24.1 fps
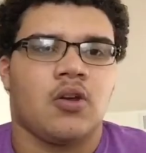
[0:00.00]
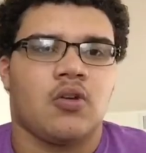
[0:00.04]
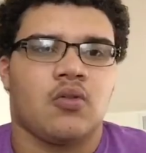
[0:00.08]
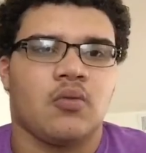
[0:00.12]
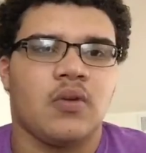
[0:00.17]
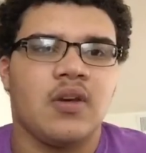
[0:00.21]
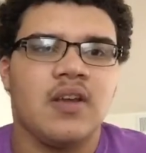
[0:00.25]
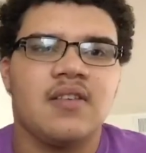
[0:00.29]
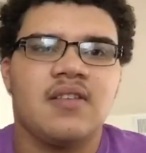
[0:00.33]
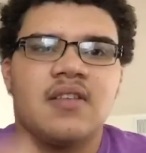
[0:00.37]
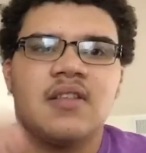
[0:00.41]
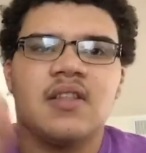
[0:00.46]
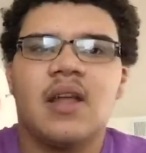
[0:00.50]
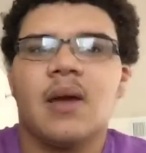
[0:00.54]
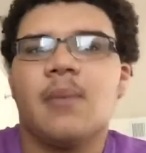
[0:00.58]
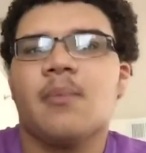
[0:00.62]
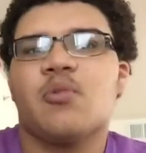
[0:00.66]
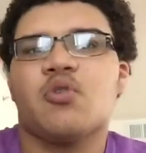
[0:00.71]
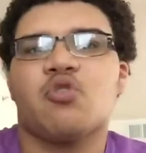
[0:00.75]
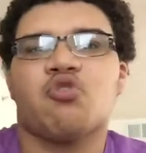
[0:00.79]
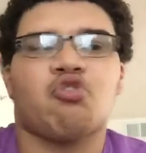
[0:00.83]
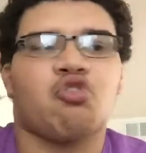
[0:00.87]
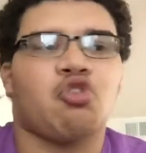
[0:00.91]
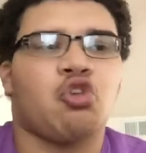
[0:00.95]
Reason
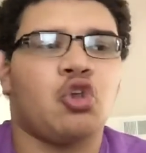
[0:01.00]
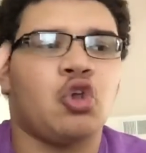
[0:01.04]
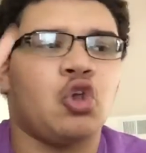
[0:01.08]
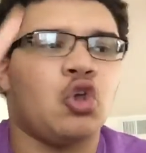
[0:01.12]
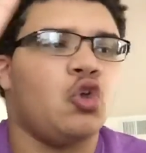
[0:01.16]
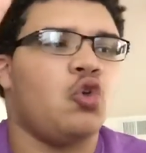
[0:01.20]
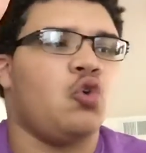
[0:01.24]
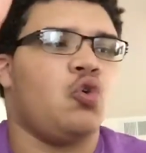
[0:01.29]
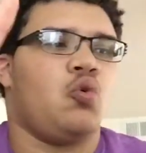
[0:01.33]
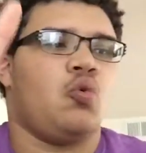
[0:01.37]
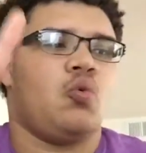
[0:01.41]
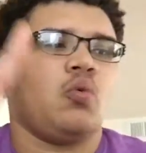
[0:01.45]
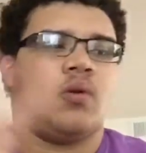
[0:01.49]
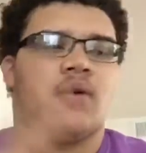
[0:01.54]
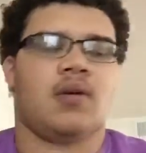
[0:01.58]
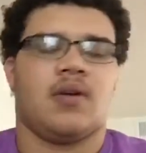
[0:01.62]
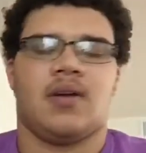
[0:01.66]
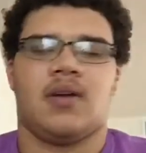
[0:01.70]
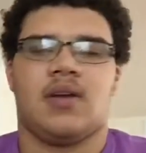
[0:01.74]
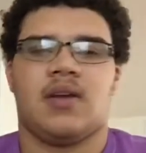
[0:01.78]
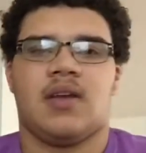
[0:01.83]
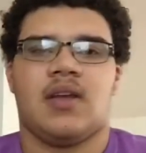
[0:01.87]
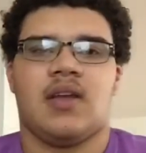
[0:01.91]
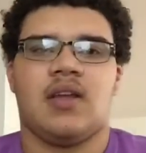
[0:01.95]
number two,
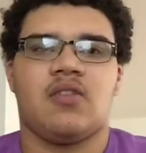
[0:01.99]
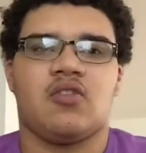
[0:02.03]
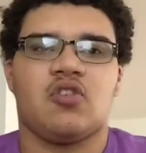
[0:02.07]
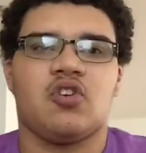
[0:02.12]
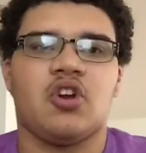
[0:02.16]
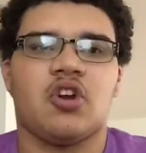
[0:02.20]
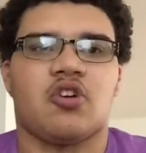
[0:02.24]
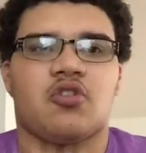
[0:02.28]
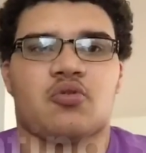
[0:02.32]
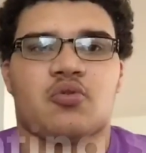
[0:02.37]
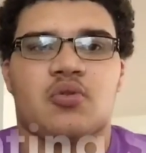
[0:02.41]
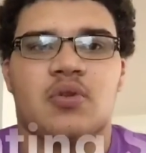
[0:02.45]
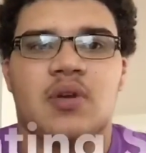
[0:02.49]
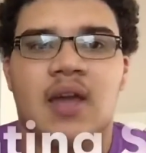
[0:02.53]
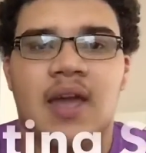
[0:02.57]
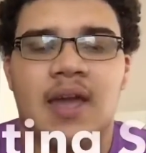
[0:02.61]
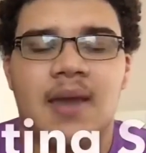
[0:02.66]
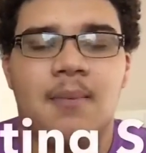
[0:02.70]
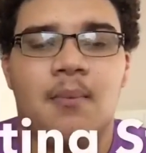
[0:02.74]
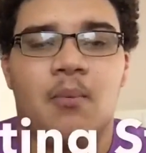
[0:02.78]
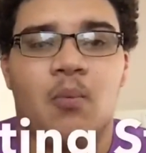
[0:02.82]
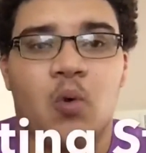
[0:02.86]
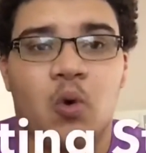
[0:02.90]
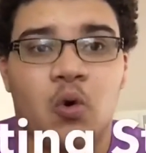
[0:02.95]
it's going to
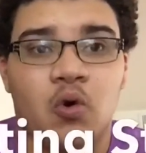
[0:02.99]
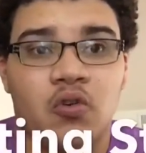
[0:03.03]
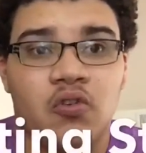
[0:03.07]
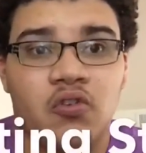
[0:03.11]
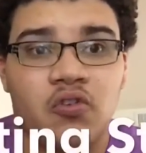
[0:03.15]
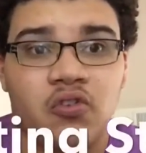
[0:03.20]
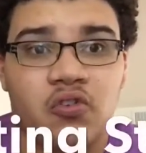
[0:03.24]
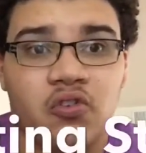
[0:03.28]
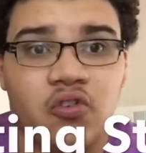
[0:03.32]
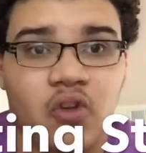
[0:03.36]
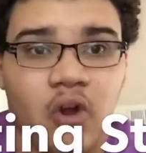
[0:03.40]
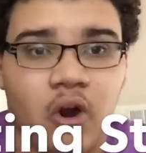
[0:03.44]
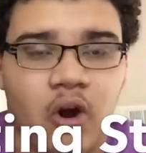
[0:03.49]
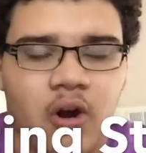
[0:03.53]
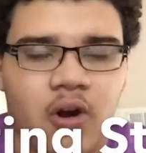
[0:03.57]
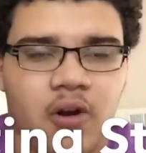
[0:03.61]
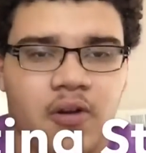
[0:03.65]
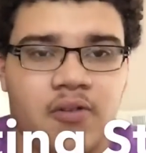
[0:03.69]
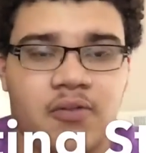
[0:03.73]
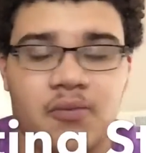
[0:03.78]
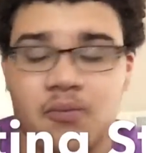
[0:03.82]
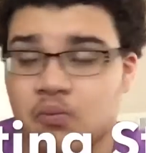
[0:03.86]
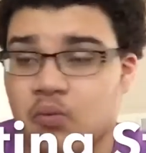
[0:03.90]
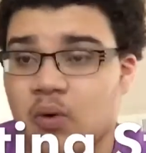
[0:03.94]
create more
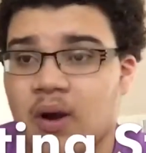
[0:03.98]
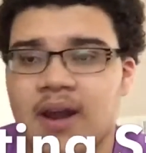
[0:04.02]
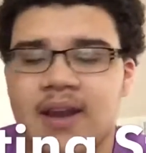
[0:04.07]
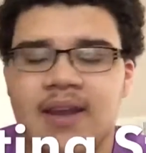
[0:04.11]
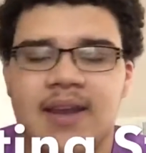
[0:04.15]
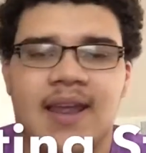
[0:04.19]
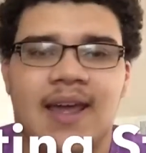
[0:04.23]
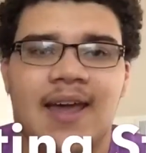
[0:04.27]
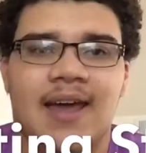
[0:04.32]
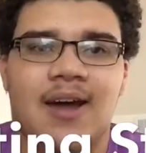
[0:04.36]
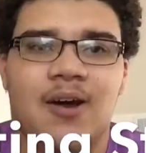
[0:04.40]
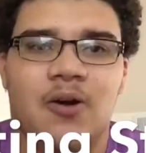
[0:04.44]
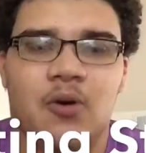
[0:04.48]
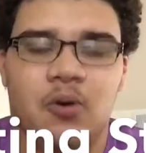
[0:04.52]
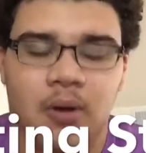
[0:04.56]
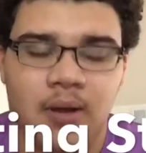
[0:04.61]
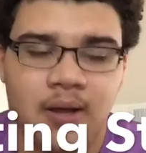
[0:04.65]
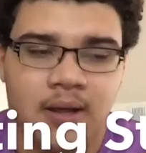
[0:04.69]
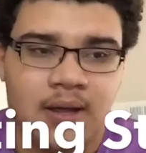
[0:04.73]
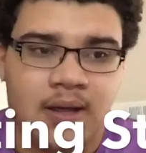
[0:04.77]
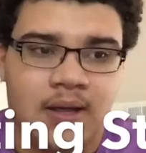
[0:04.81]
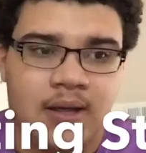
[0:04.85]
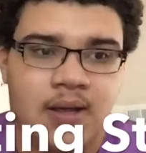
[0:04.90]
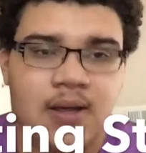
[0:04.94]
stars. Right now,
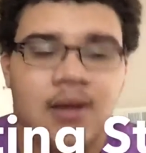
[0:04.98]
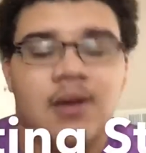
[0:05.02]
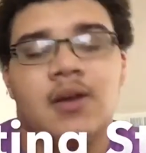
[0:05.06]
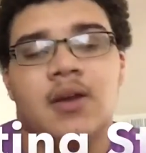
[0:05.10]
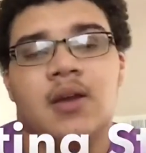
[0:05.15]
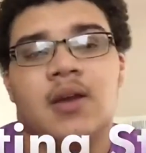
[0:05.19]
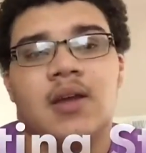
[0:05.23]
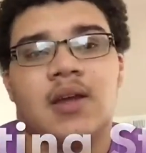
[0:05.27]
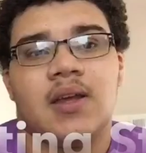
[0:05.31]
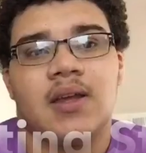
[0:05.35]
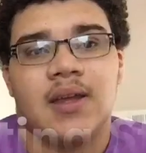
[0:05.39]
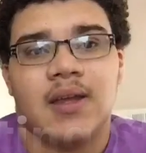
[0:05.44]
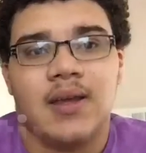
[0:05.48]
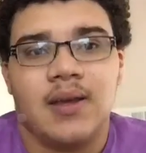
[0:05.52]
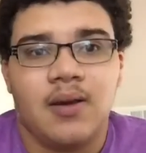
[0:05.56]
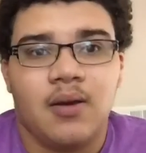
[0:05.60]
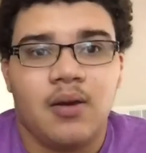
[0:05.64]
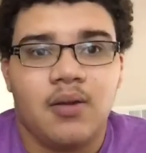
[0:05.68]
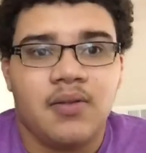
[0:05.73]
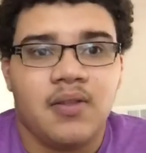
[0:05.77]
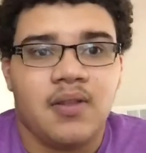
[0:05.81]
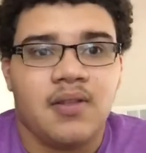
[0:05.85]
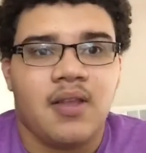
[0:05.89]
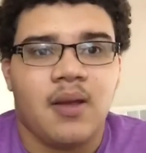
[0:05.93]

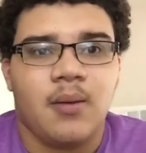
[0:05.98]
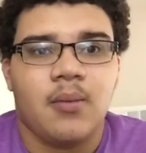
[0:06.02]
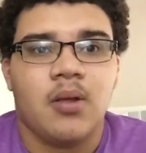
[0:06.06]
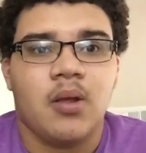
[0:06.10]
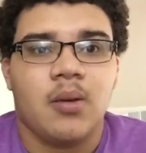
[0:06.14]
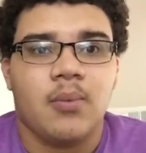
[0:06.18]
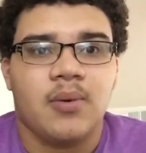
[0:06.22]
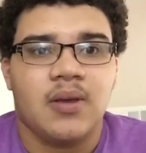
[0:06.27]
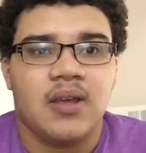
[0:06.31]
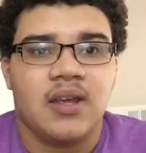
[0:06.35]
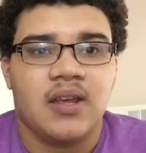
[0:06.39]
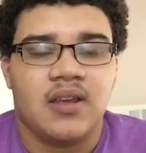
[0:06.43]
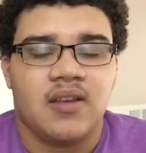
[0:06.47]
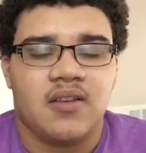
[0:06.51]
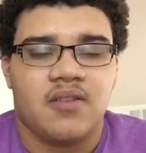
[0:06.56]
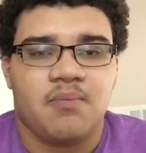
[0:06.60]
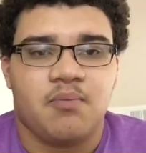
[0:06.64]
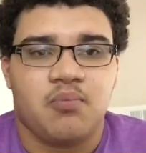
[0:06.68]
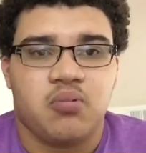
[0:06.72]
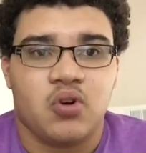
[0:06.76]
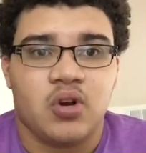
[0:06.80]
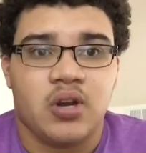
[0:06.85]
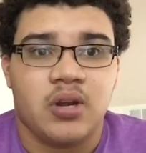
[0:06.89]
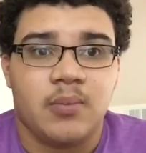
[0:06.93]
the WWE is
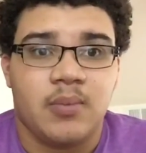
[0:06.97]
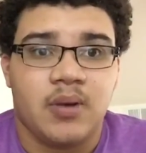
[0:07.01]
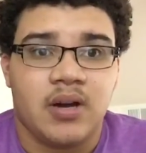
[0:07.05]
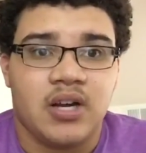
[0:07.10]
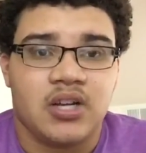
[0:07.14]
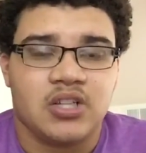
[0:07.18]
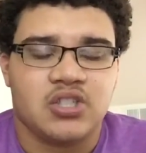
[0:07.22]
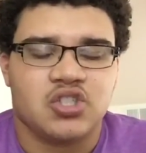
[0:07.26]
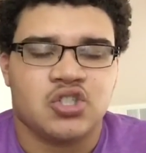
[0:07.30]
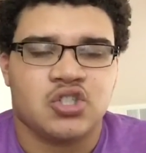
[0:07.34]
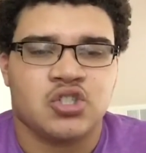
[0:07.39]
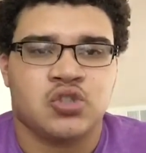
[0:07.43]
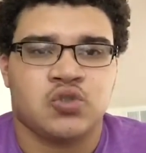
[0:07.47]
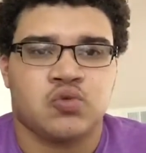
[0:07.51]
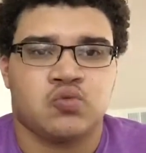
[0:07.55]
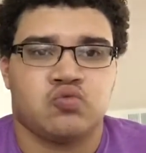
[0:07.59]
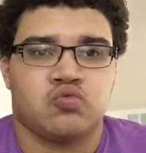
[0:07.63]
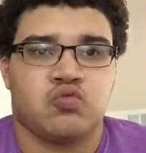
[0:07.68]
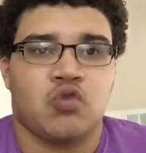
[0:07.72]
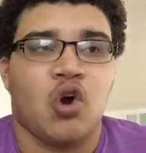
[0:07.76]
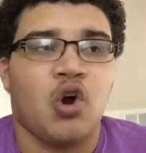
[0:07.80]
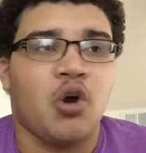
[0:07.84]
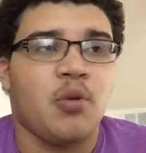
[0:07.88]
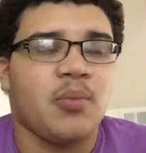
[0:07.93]
pretty much
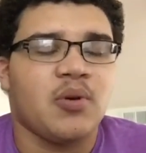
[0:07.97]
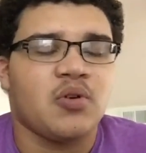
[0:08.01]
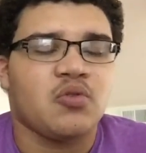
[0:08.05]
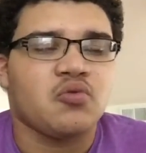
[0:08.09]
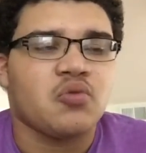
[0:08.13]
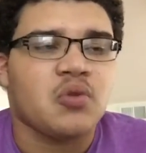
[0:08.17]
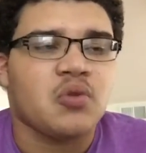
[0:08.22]
Roman